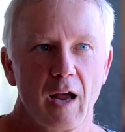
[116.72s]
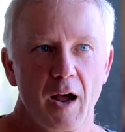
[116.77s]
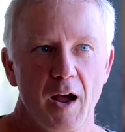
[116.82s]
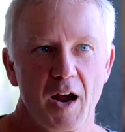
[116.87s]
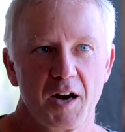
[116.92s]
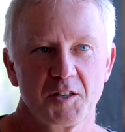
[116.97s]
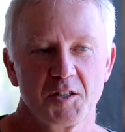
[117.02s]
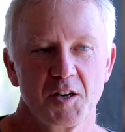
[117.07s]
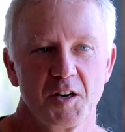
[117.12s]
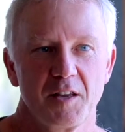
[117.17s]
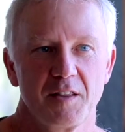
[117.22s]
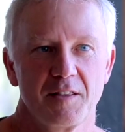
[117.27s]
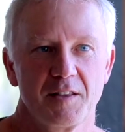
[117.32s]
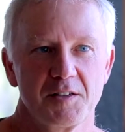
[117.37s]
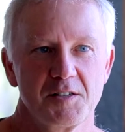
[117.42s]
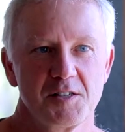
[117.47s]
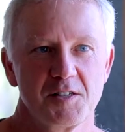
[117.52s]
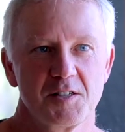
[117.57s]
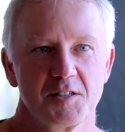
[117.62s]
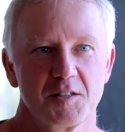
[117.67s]
Yeah, actually,
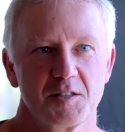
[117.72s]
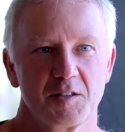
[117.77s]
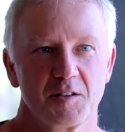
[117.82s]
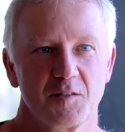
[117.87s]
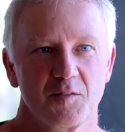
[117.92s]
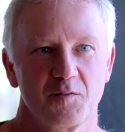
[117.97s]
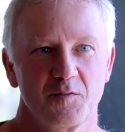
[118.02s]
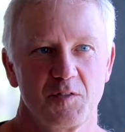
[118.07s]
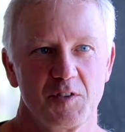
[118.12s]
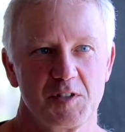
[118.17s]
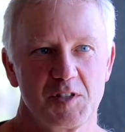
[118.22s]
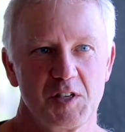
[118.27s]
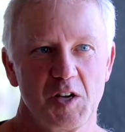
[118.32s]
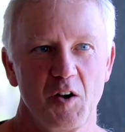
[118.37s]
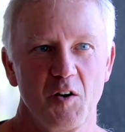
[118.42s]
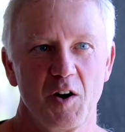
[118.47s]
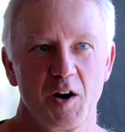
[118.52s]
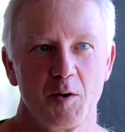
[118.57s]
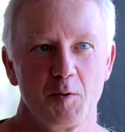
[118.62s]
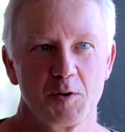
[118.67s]
this
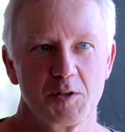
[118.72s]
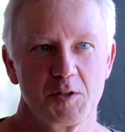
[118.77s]
facility